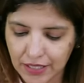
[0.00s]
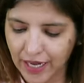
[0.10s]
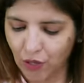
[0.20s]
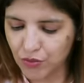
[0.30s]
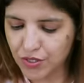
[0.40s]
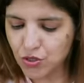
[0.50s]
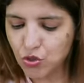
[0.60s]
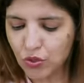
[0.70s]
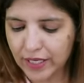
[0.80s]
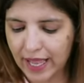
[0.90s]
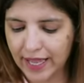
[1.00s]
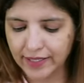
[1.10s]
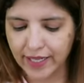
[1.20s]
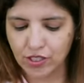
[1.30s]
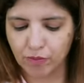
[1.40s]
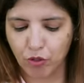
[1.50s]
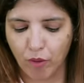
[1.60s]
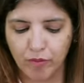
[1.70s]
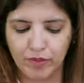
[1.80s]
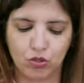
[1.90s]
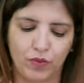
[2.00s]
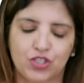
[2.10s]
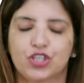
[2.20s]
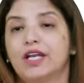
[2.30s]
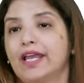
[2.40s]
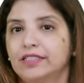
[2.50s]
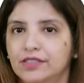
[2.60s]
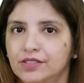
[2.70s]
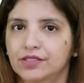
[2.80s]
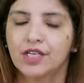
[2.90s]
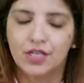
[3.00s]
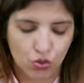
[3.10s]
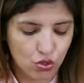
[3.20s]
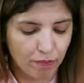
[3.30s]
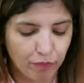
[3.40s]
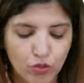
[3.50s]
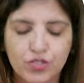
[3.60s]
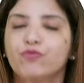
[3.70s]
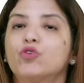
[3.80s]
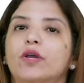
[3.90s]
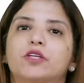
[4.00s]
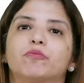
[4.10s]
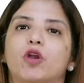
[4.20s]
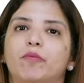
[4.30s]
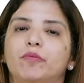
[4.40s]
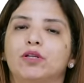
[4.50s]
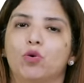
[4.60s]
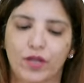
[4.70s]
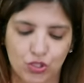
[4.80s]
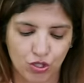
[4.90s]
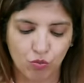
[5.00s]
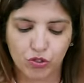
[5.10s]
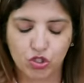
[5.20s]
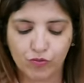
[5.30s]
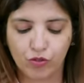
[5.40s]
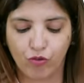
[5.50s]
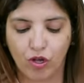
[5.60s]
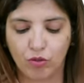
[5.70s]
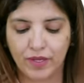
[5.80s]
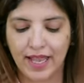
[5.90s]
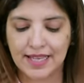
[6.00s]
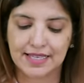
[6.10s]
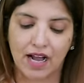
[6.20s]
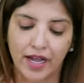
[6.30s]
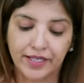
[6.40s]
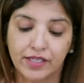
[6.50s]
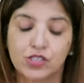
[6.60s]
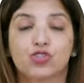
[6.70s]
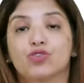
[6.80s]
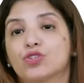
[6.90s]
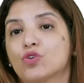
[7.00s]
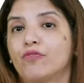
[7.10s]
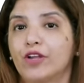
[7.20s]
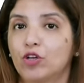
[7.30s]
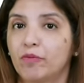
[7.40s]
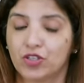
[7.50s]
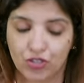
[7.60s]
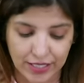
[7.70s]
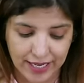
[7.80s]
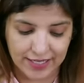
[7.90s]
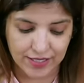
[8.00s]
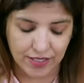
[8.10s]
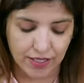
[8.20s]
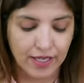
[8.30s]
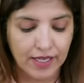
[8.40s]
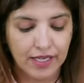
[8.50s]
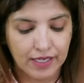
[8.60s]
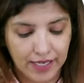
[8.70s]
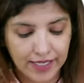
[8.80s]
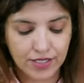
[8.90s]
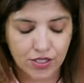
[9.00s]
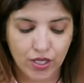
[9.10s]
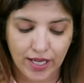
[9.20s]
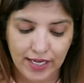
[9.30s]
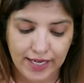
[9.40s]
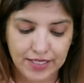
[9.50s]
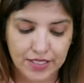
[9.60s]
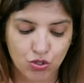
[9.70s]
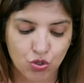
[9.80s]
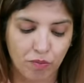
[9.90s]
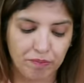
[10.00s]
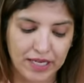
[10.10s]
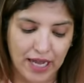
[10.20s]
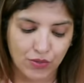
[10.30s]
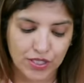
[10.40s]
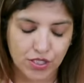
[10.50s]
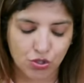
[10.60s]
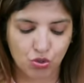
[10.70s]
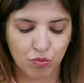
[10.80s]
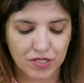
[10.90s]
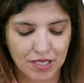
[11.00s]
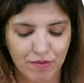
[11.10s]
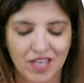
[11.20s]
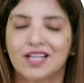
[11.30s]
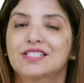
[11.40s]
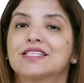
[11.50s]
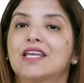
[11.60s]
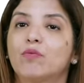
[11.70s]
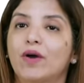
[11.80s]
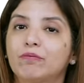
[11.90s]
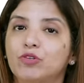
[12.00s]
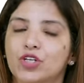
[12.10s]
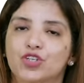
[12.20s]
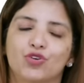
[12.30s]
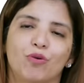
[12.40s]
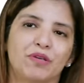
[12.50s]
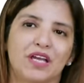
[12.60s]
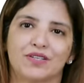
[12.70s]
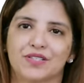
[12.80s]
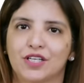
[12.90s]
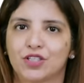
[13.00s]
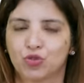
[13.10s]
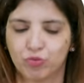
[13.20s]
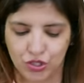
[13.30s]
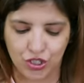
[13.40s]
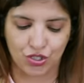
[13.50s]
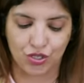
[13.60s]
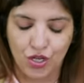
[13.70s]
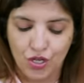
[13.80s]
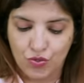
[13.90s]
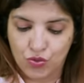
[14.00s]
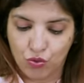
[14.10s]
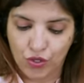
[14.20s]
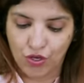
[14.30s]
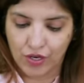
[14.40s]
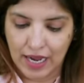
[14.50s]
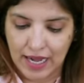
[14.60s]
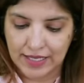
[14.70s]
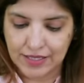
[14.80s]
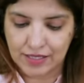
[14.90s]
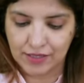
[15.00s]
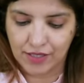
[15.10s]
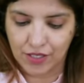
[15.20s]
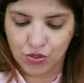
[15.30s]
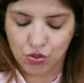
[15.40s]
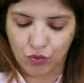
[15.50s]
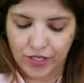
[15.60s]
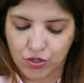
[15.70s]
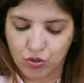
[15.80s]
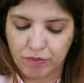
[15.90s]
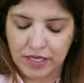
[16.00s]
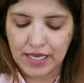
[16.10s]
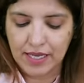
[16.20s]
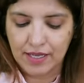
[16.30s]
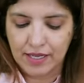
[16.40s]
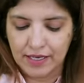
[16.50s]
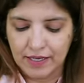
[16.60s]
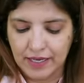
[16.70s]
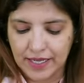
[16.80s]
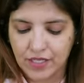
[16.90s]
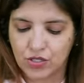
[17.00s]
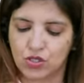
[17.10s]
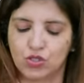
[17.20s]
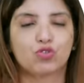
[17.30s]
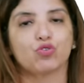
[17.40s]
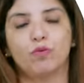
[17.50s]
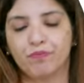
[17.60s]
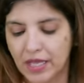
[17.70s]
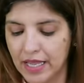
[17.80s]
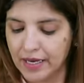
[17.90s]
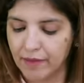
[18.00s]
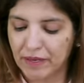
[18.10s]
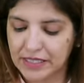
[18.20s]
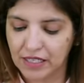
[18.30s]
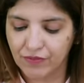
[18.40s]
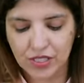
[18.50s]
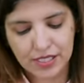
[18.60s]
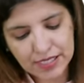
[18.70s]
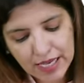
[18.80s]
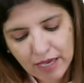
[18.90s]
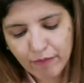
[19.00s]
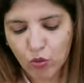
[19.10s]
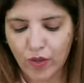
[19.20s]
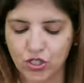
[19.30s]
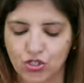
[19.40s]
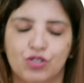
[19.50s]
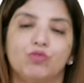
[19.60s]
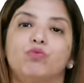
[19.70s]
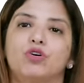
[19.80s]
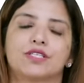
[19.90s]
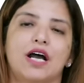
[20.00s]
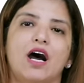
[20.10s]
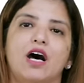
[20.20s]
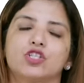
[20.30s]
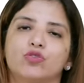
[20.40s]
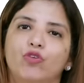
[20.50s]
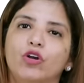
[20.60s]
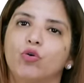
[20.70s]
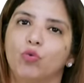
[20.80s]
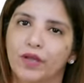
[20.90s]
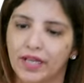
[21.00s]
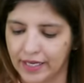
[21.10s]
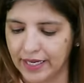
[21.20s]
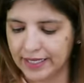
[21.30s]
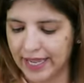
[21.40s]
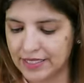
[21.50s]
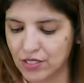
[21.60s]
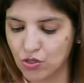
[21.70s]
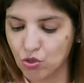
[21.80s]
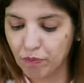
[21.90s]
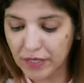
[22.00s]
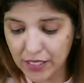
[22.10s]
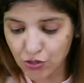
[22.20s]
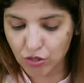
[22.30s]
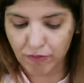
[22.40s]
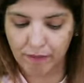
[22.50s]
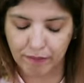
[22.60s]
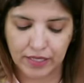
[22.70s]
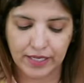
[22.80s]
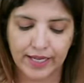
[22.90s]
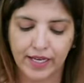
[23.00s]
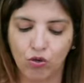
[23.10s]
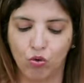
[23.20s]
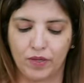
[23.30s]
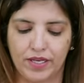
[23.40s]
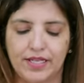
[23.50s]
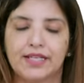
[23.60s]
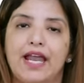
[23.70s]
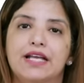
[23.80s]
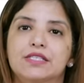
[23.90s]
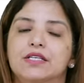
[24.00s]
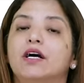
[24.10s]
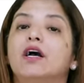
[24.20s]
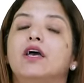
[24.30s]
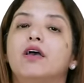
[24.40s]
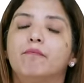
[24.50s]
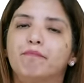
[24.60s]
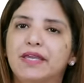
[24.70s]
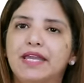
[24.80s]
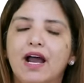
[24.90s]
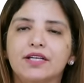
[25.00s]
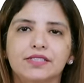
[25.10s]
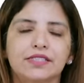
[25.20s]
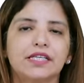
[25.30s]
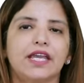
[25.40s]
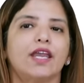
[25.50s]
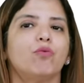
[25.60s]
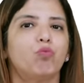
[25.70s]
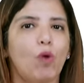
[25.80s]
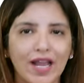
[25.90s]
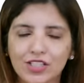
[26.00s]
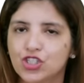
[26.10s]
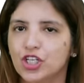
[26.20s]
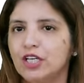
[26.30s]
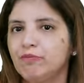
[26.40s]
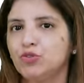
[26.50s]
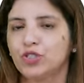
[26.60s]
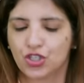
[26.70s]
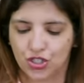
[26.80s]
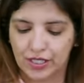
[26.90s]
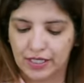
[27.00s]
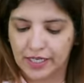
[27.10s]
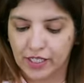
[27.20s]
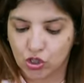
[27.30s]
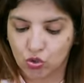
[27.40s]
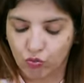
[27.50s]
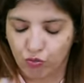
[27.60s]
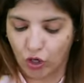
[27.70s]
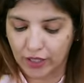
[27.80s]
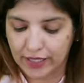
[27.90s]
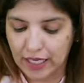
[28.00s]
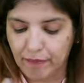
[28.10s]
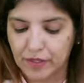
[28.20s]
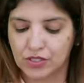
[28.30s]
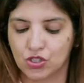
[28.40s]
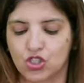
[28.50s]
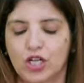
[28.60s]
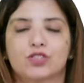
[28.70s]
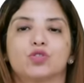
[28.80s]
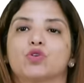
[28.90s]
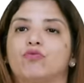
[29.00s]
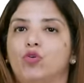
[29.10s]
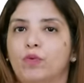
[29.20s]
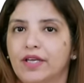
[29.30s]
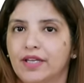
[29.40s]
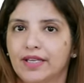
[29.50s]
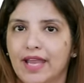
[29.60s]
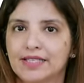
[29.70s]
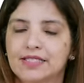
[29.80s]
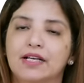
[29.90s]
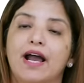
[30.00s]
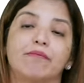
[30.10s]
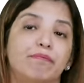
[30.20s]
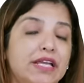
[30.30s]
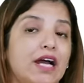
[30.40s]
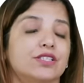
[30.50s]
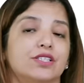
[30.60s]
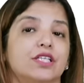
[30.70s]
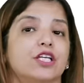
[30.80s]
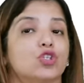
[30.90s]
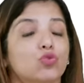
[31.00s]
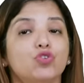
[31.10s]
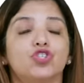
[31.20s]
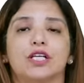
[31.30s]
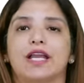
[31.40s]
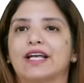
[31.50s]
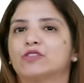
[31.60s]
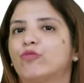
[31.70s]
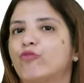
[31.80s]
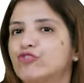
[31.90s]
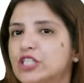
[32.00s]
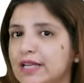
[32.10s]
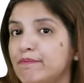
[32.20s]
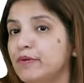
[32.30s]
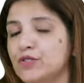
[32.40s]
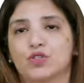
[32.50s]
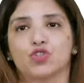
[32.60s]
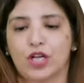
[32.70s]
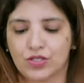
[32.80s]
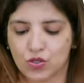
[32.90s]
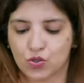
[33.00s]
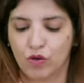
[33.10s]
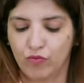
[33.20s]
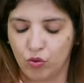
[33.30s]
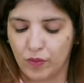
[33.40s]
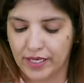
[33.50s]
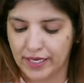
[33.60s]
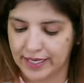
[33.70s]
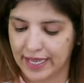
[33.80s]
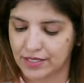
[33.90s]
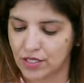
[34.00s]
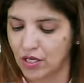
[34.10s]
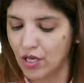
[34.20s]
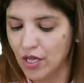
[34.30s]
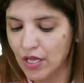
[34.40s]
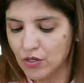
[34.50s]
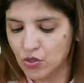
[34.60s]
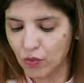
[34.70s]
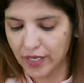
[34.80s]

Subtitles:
Now, you can get a probable question like this. So suppose if you get a probable question, which of the following has highest risk of endometrial cancer? A Link syndrome, B Cowden syndrome, C BRCA1 mutation or BRCA2 mutation? So your answer is going to be Link syndrome. But if the same question was asked for ovarian cancer, so please remember, in ovarian cancer, BRCA1 gene mutation leads to 40% chances of ovarian cancer and BRCA2 gene has 15% chances of ovarian cancer. So